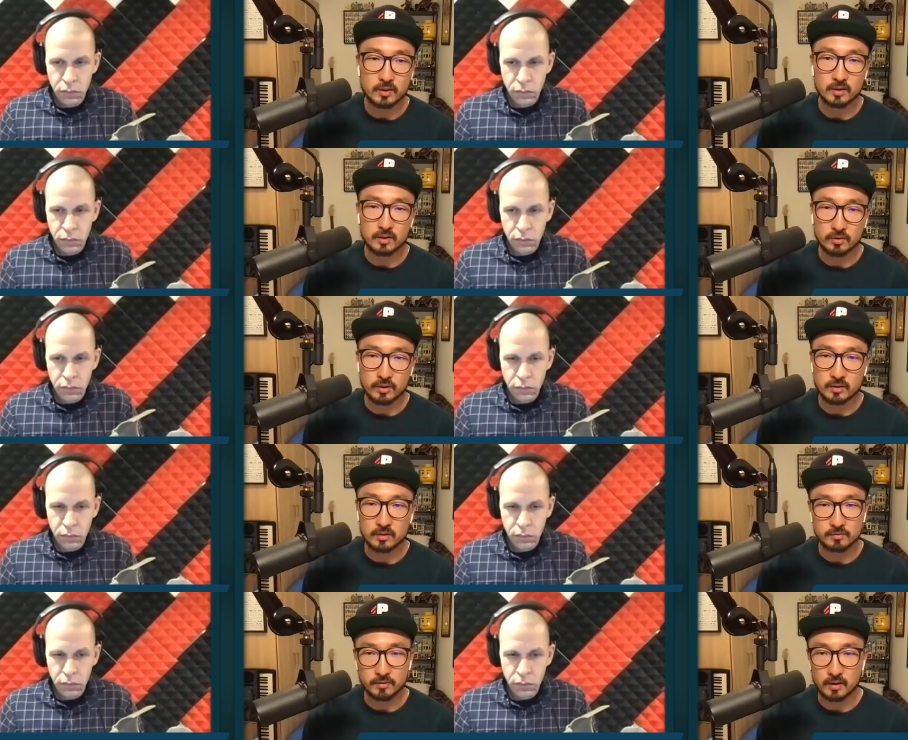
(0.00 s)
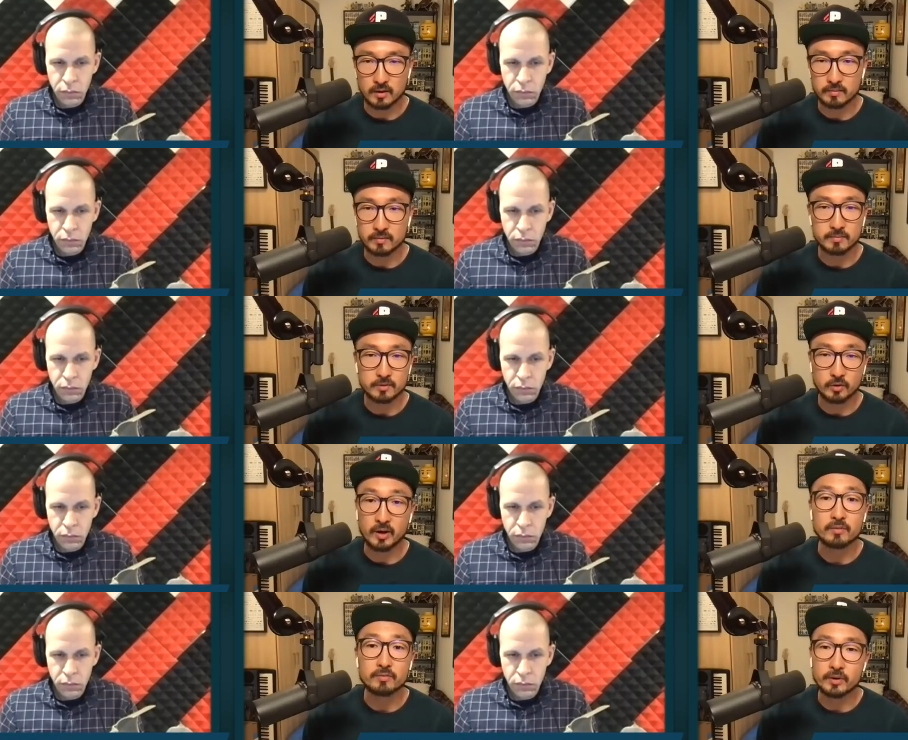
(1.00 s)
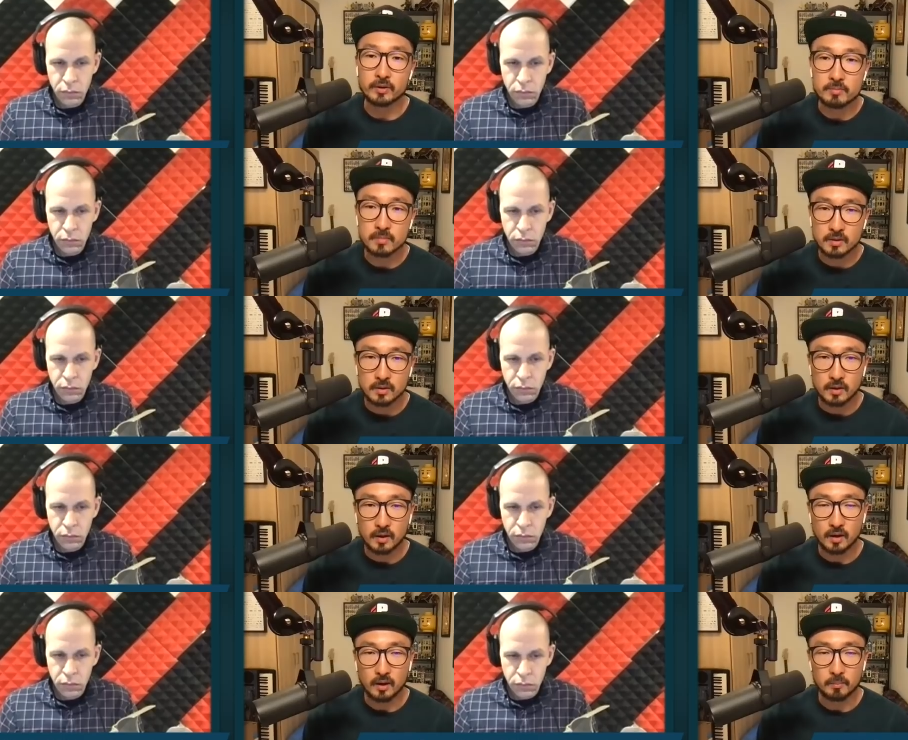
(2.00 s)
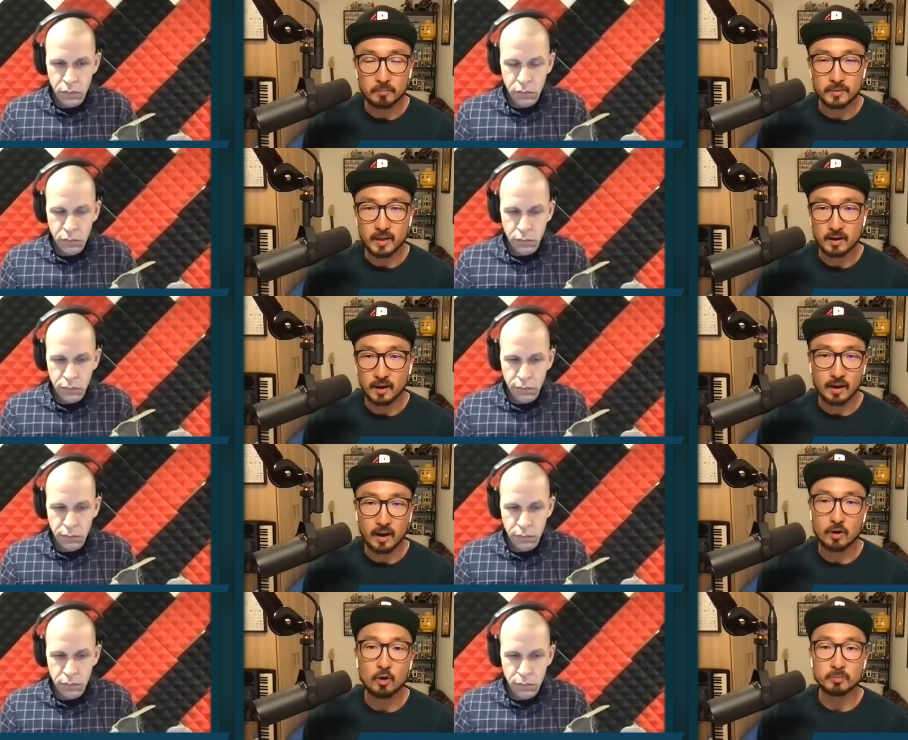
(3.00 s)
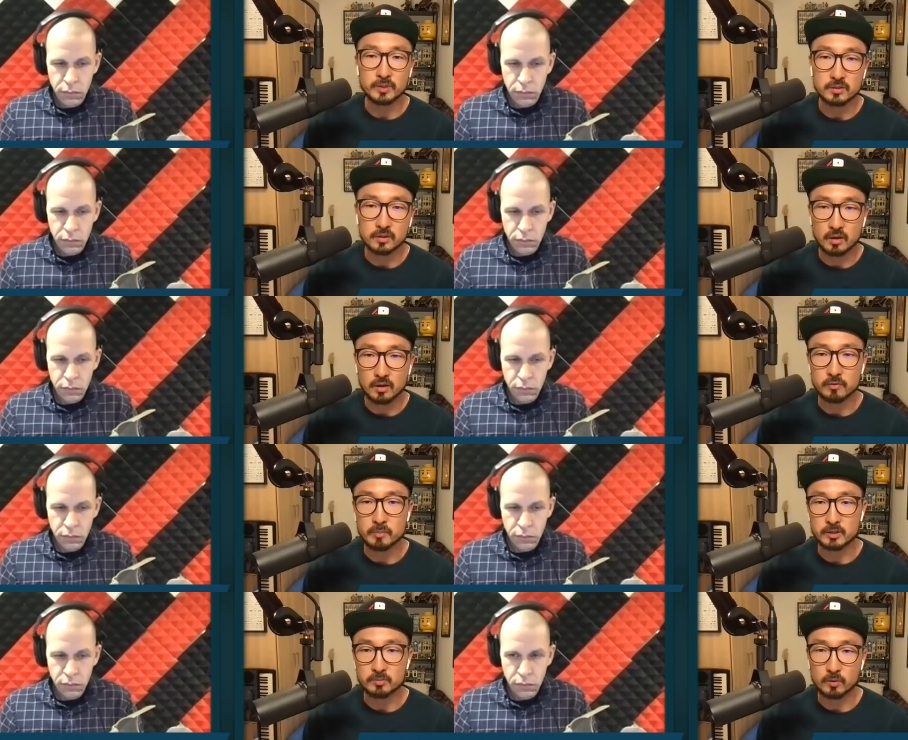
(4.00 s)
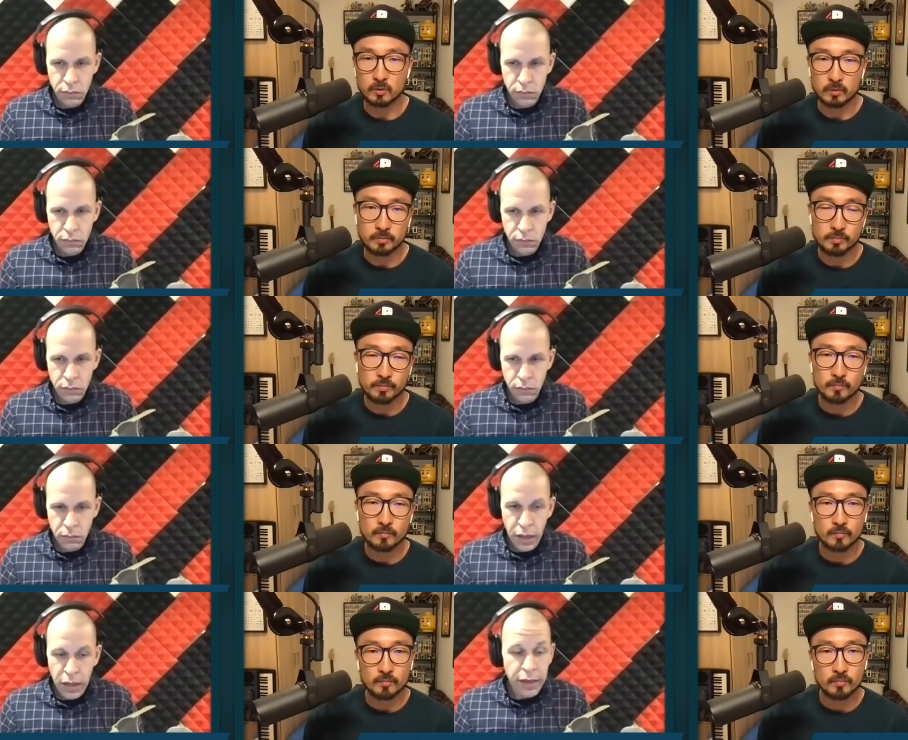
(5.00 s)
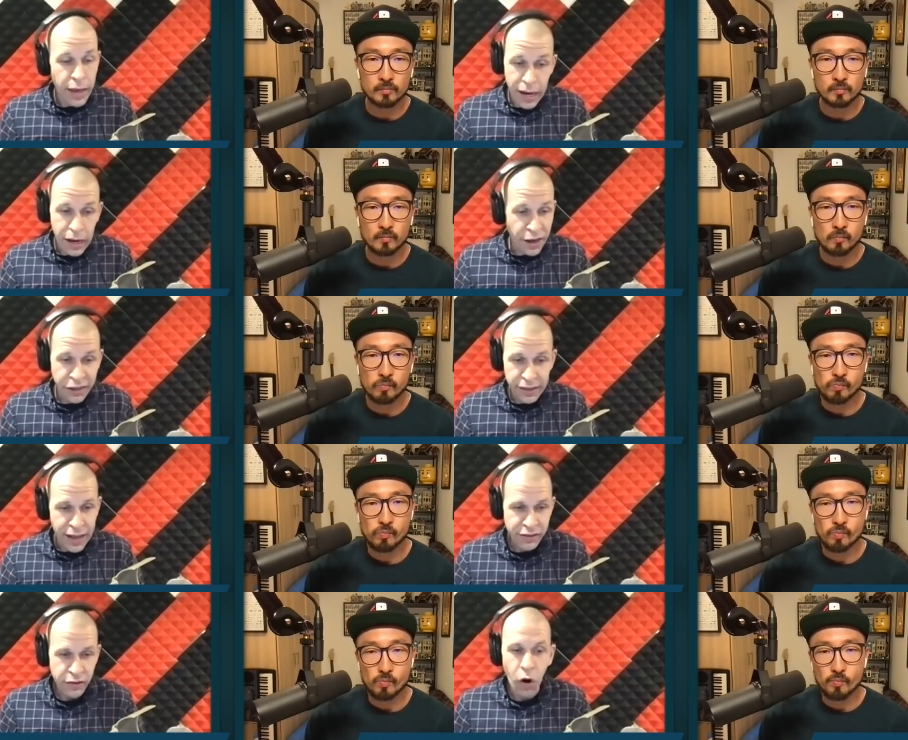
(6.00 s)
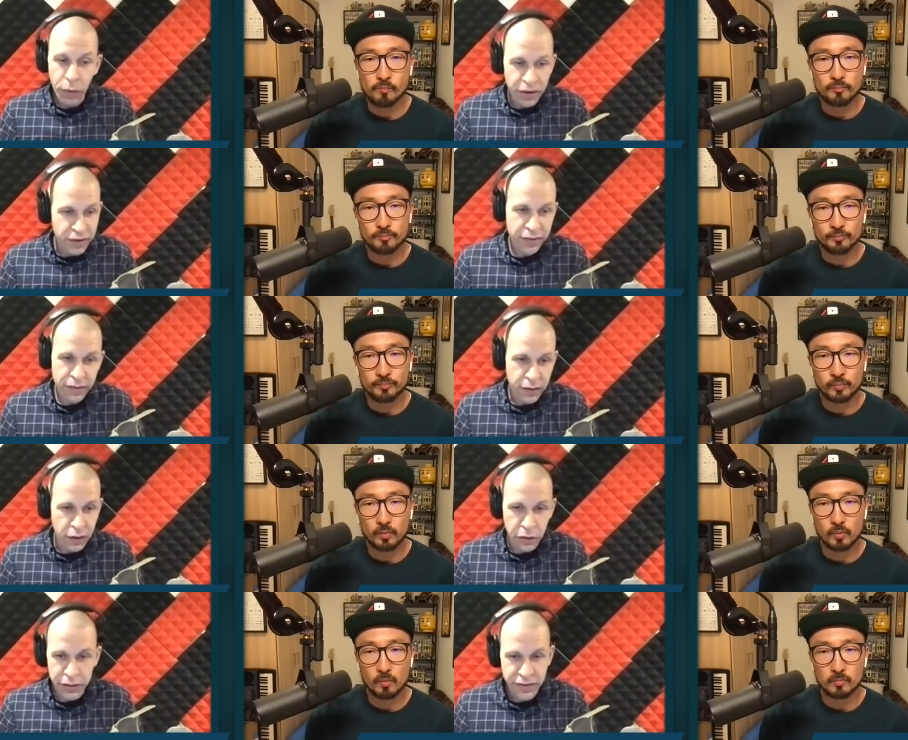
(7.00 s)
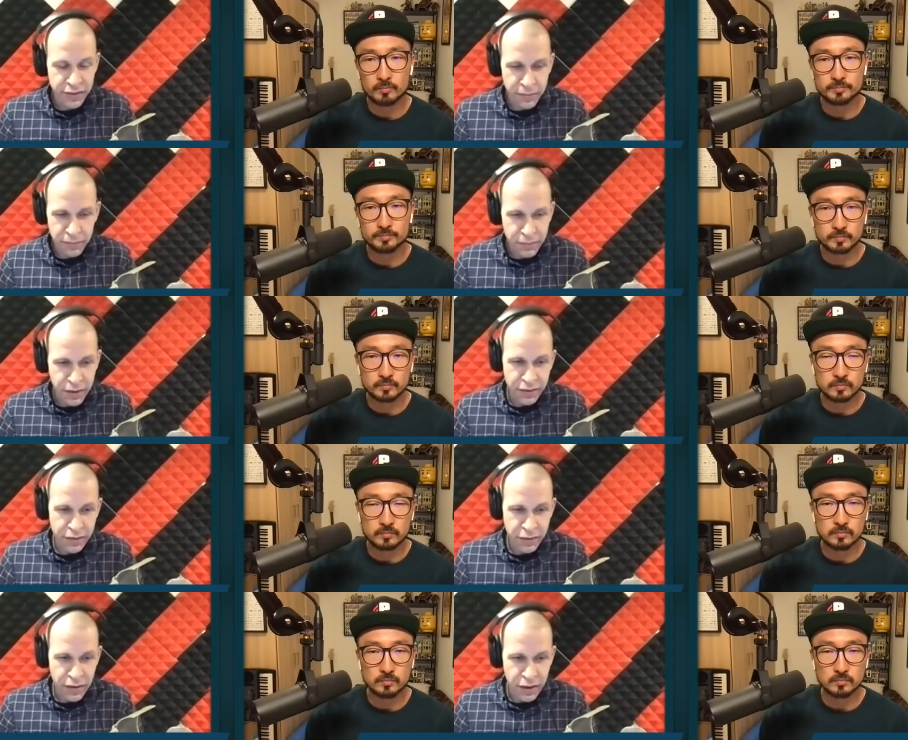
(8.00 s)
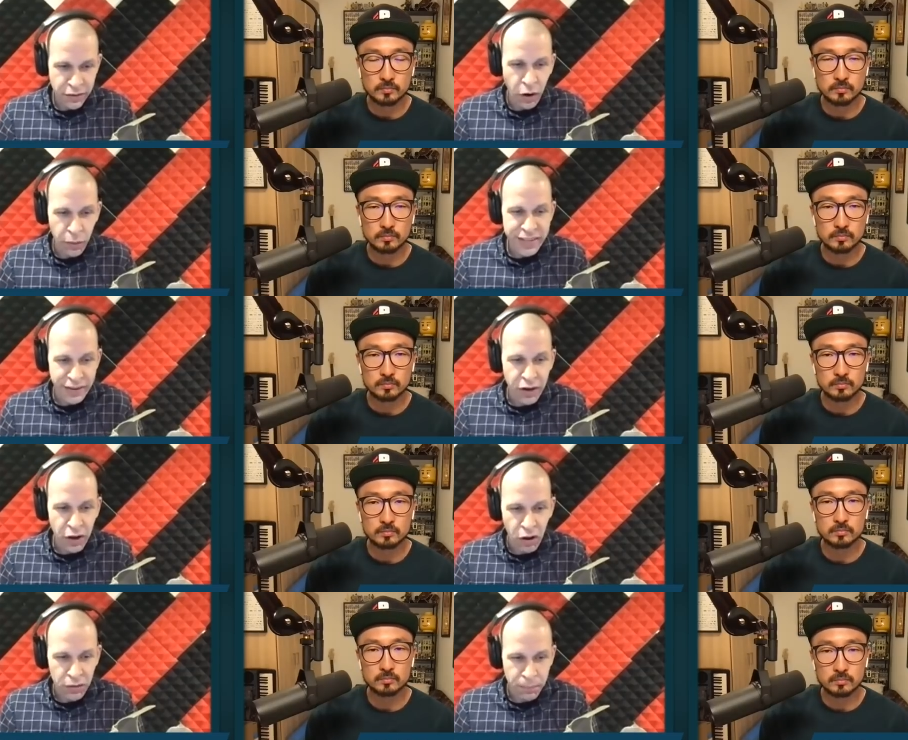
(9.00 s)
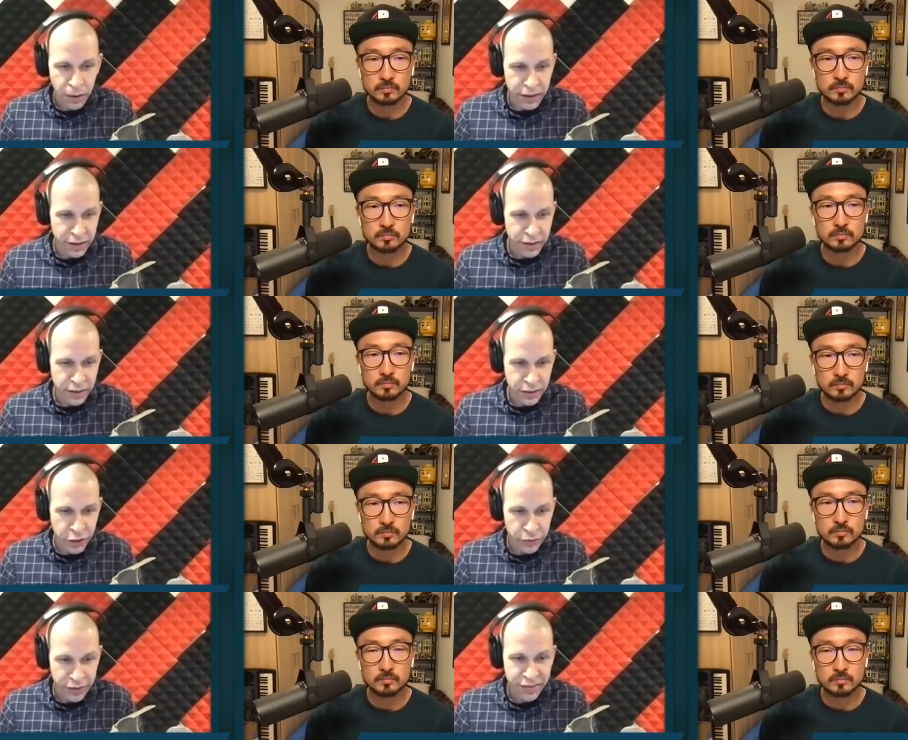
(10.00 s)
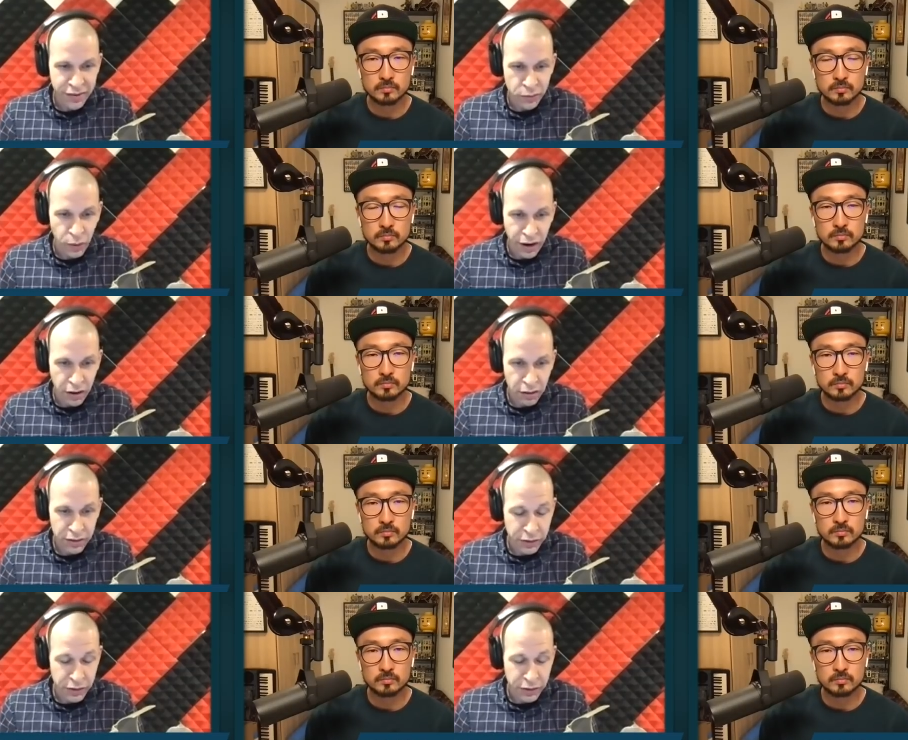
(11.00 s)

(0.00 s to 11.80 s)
Speaker 1: I think, a great deal of uh, creative freedom um, that I, I hope to see a lot of them explore.
Speaker 2: Yeah, I think that's always, you know, it's it it's always difficult, but you know, this is where you,